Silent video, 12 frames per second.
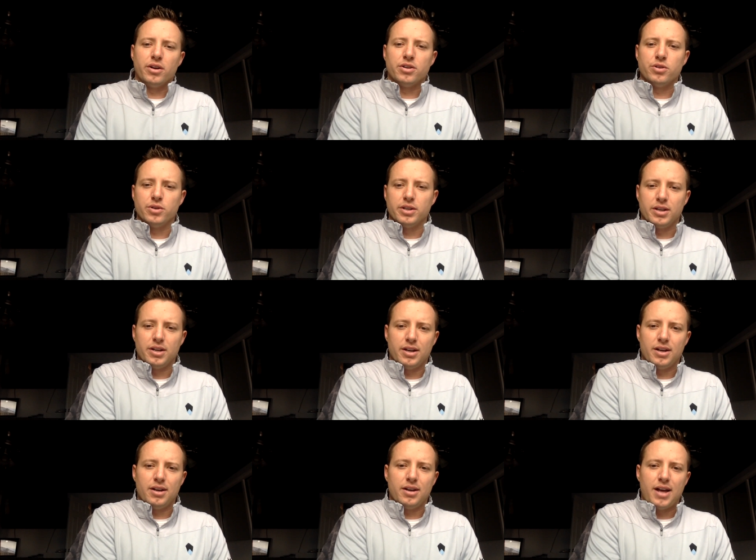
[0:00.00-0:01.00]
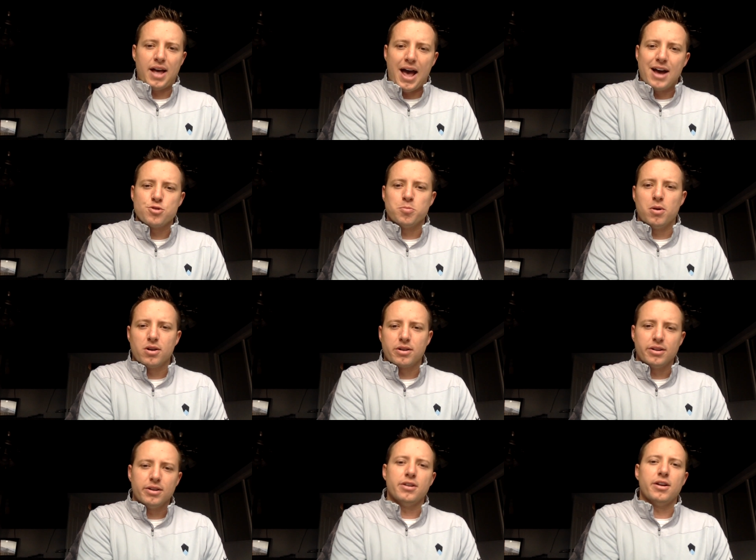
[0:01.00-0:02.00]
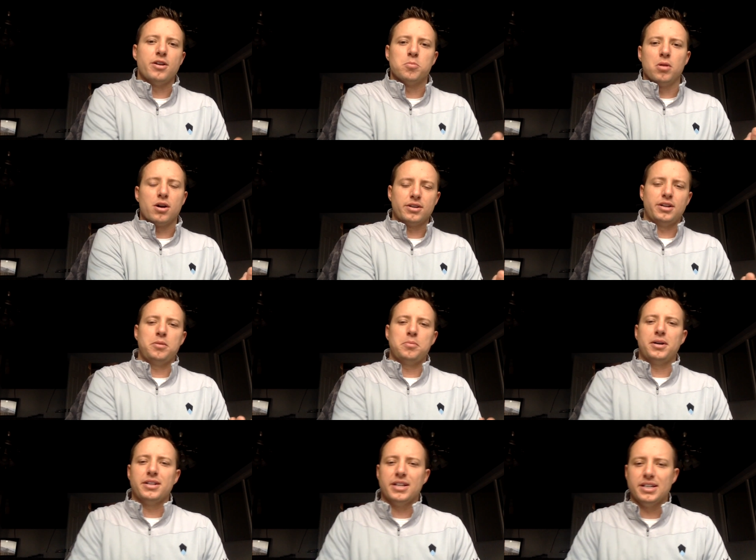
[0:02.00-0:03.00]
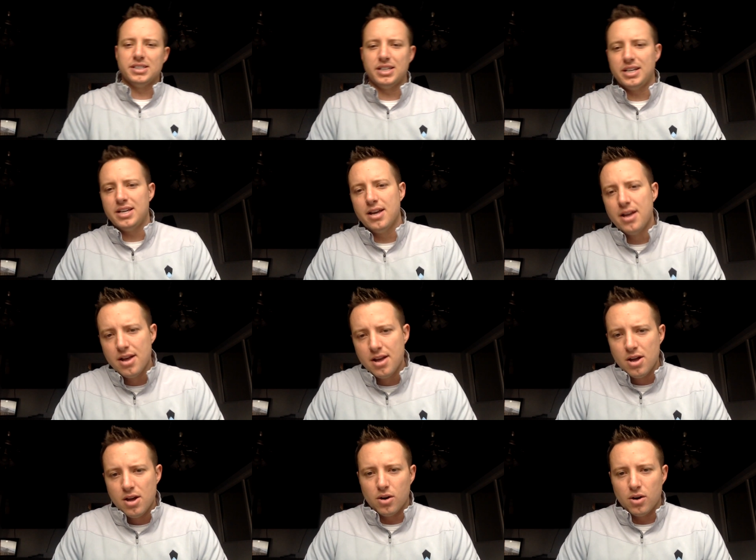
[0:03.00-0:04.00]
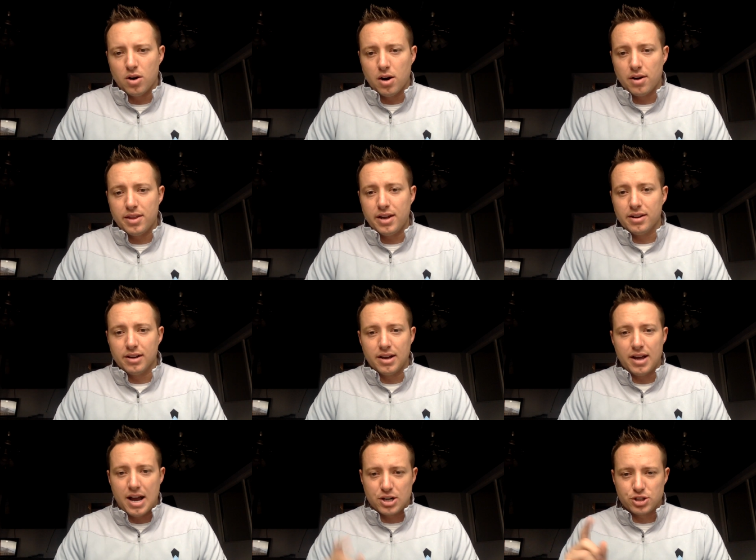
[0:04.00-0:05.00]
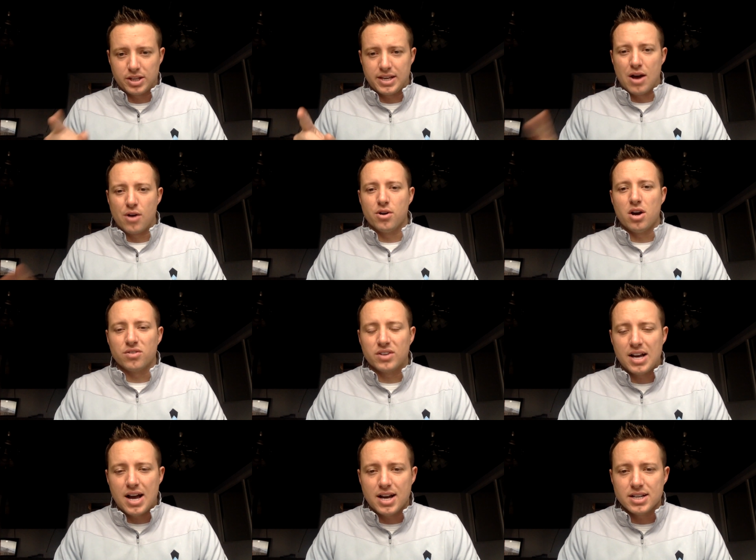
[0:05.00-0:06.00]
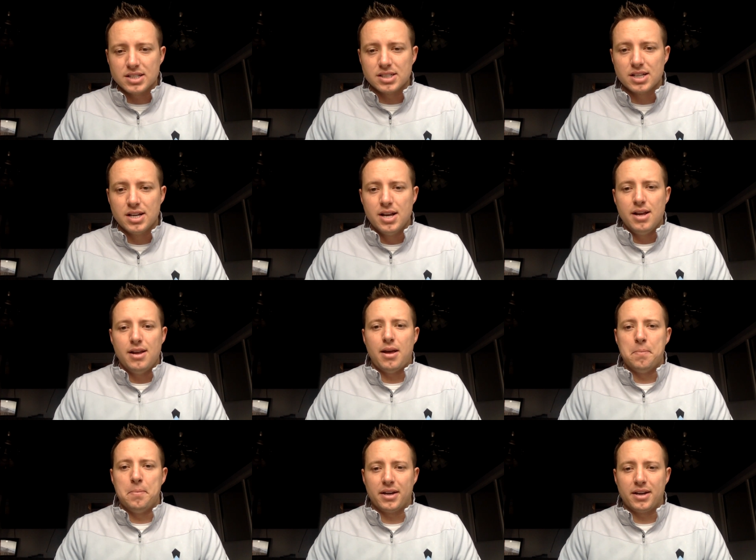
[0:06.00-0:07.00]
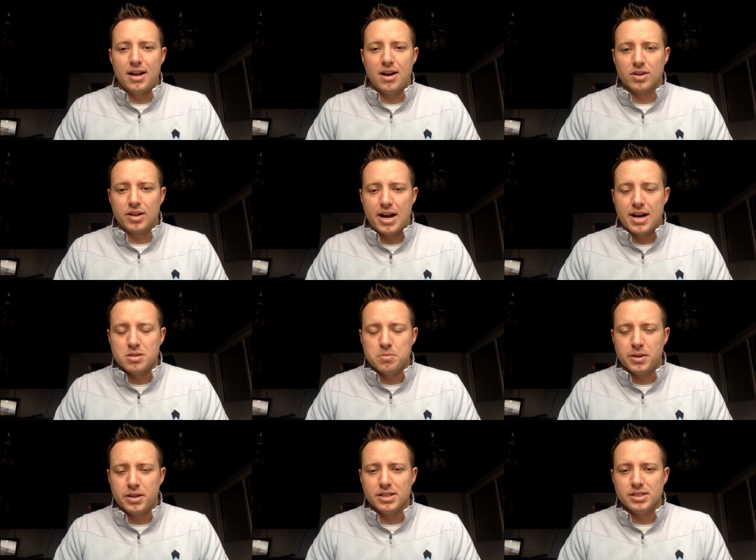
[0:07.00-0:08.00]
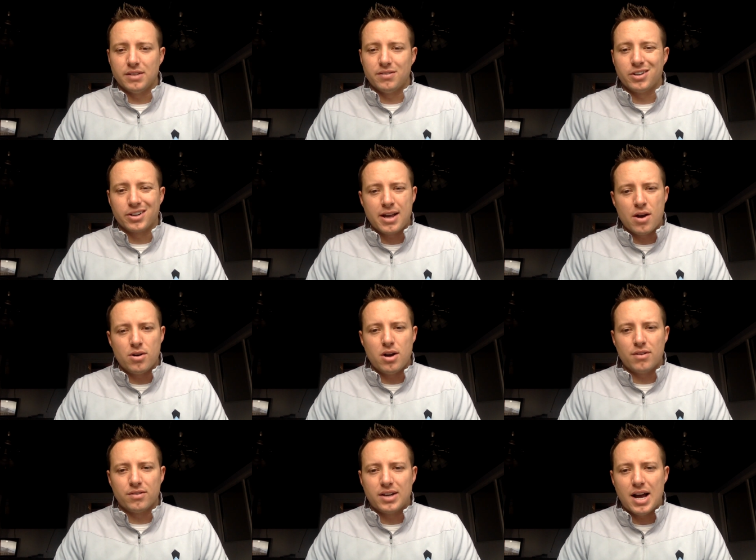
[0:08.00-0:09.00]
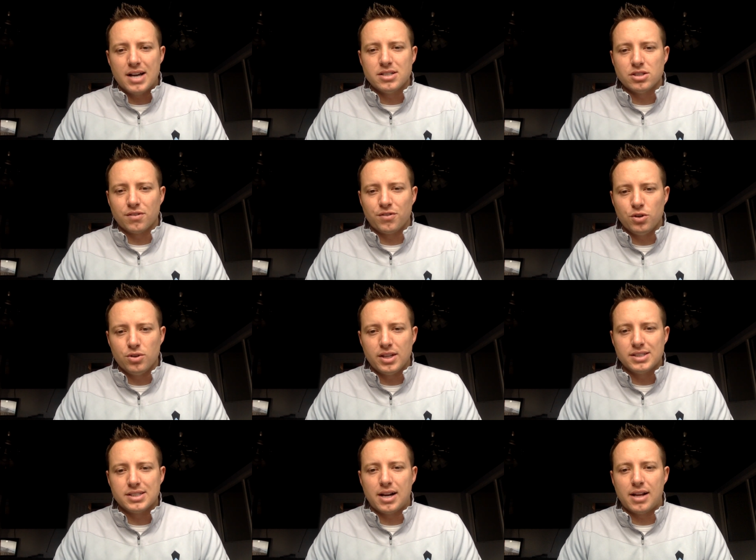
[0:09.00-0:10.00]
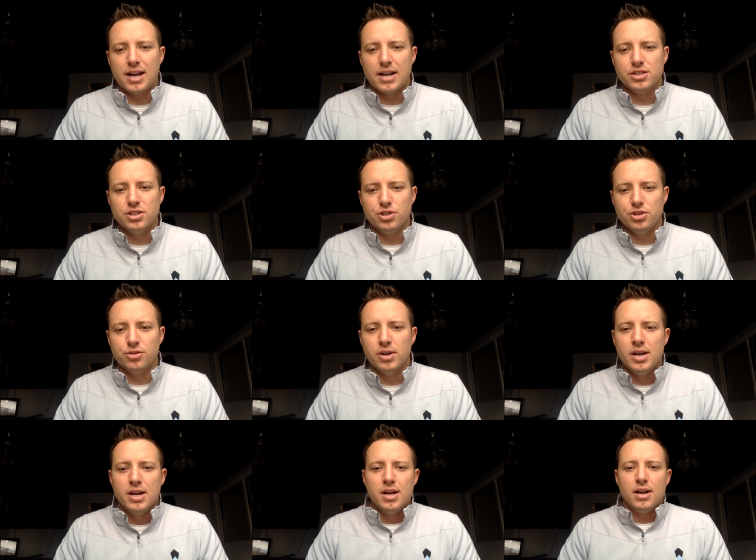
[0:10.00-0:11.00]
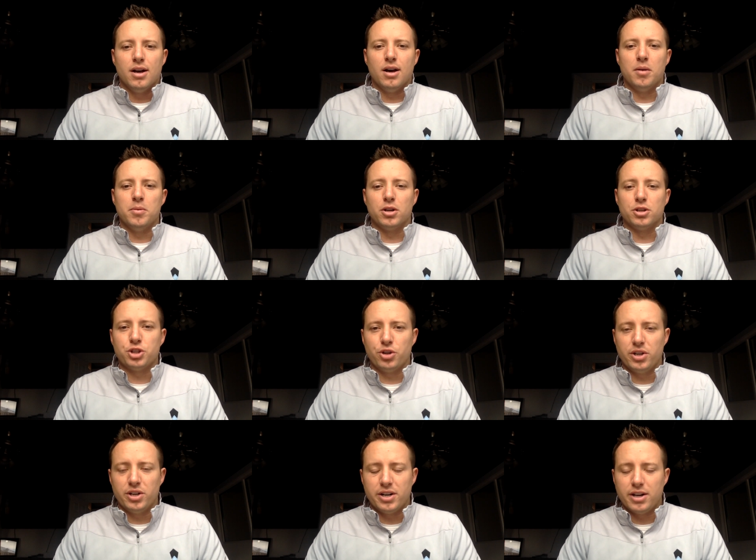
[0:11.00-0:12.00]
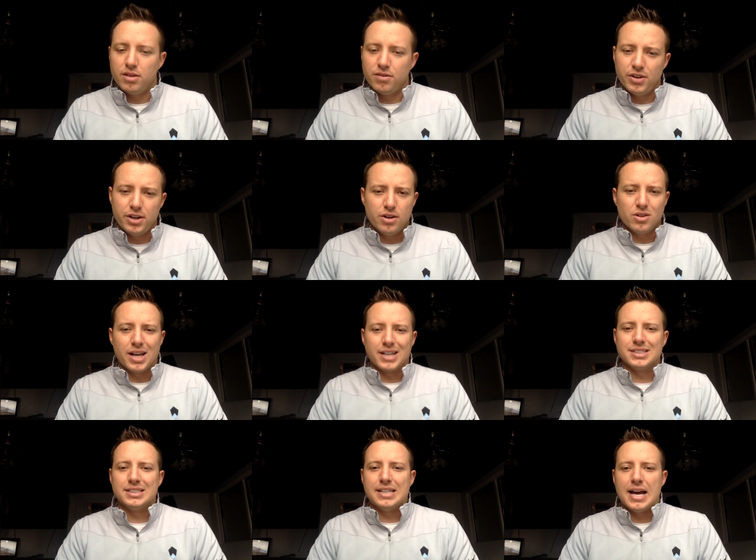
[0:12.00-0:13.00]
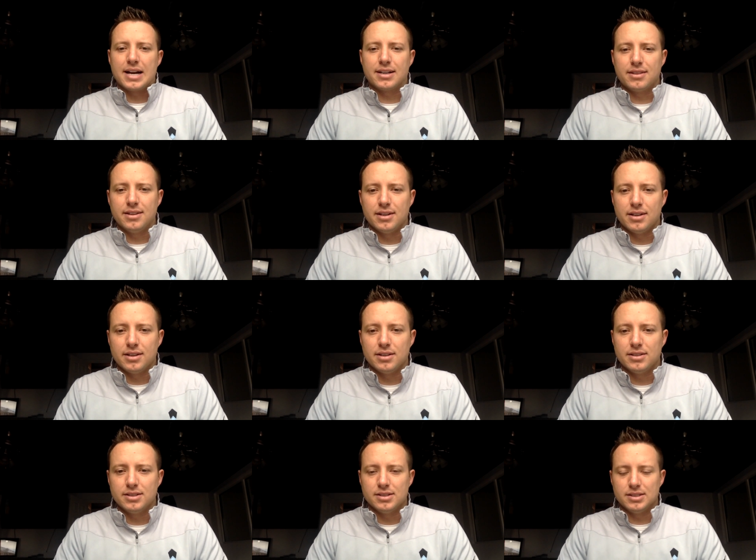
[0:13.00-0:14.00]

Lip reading: to a hash mark and blocking anybody they see? Or are they actually counting off guys and picking out guys? Because if they're counting off guys, there's a few things that I like to do. They'll show you in another video, like stack our